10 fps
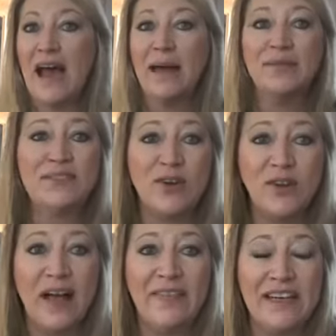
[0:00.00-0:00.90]
I'm so
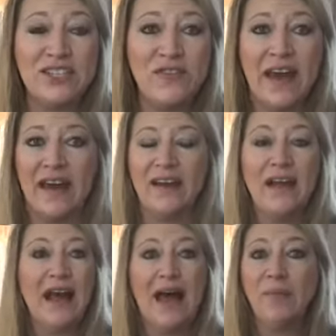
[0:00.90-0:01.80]
glad they do that.
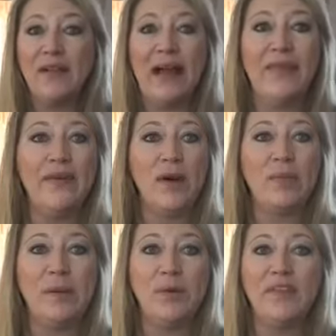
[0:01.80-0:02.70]
I'm glad there are
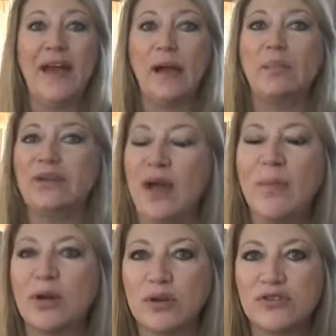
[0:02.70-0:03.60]
people like
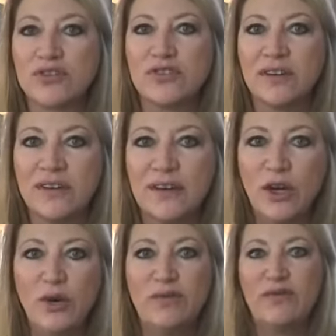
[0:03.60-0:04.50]
plumbers
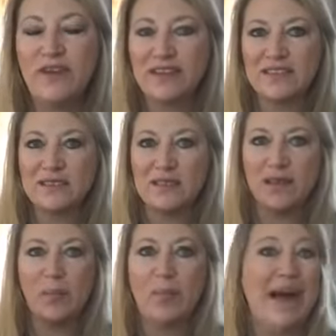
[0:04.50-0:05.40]
who fix
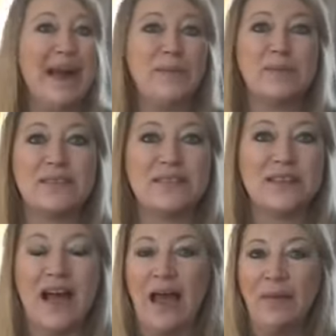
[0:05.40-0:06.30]
pipes.
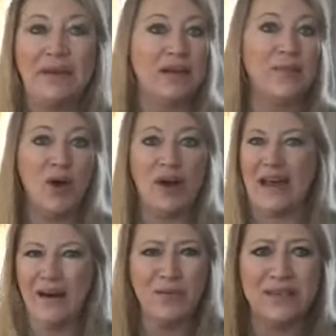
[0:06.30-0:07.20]
I mean, come on,
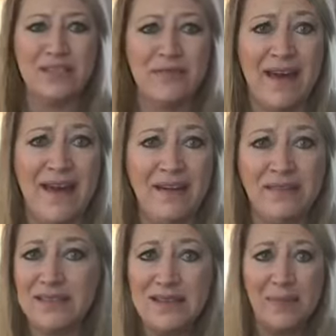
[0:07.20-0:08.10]
I don't want to do that.
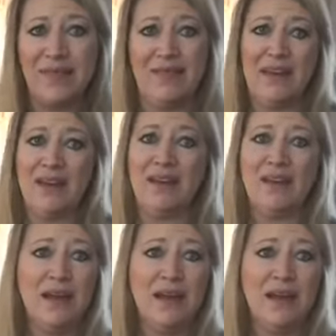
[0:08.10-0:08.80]
That's not my thing.